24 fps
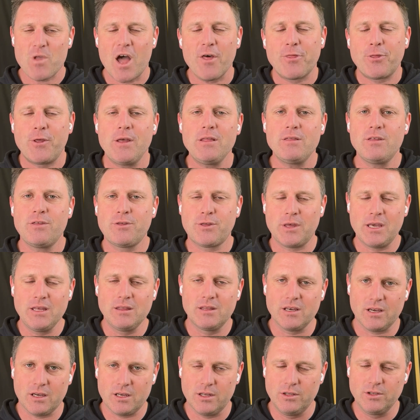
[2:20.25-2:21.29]
I think the
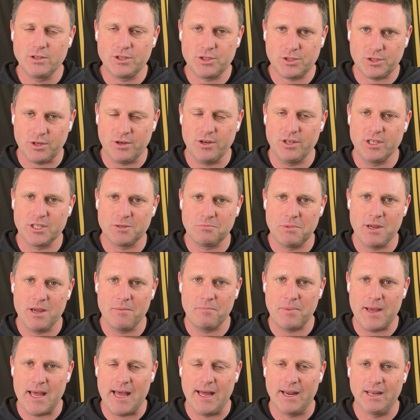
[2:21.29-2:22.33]
thing that concerns me
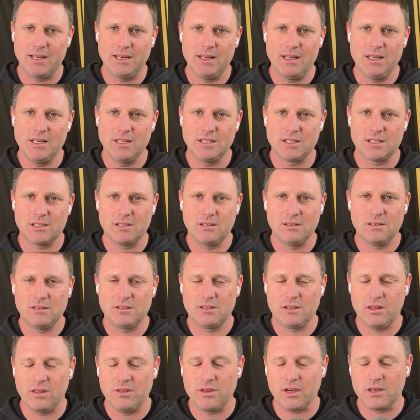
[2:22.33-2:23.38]
about it is
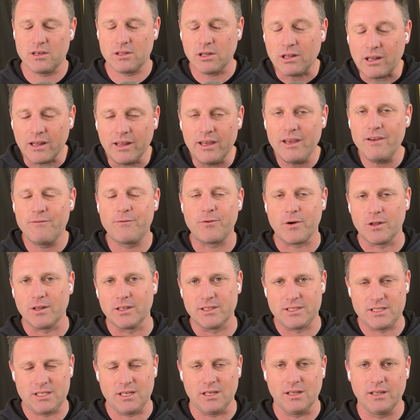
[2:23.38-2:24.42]
the clear
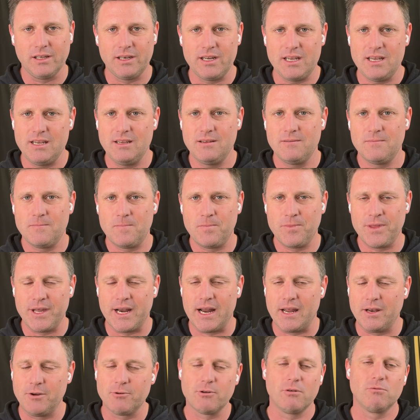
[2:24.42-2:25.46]
volatility
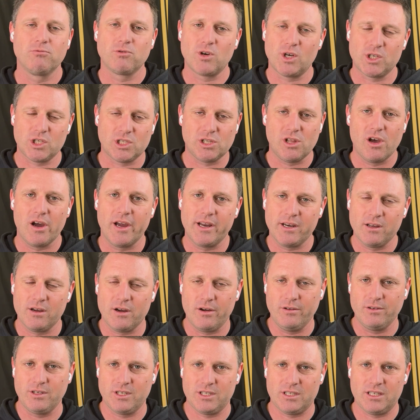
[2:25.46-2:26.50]
that under a Ross Lyon
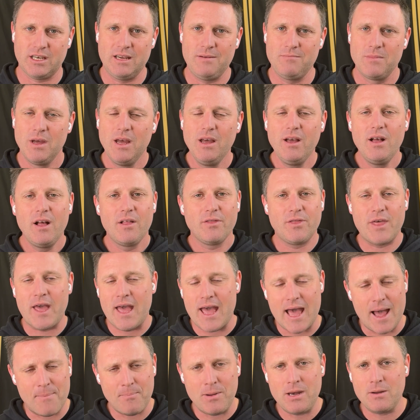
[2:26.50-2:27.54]
coach team, they're
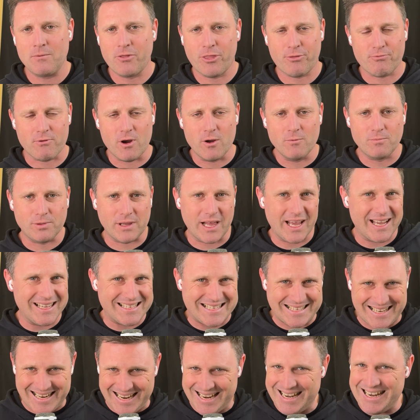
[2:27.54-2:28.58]
happy to throw
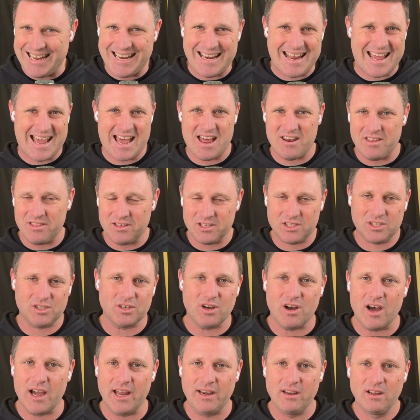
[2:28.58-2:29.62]
players in and out of the
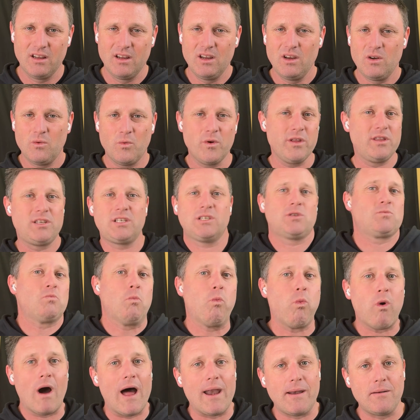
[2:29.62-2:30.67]
side with just
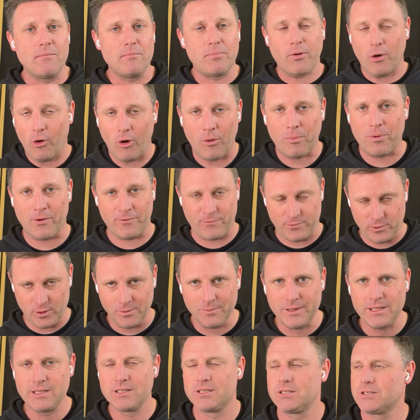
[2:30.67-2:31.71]
one poor
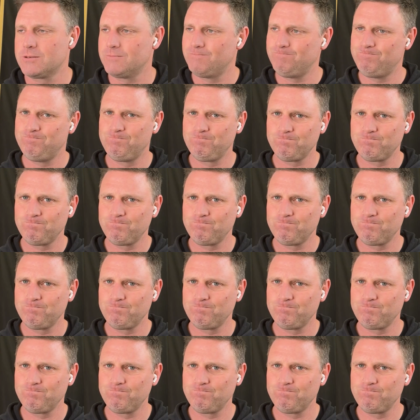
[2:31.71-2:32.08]
performance.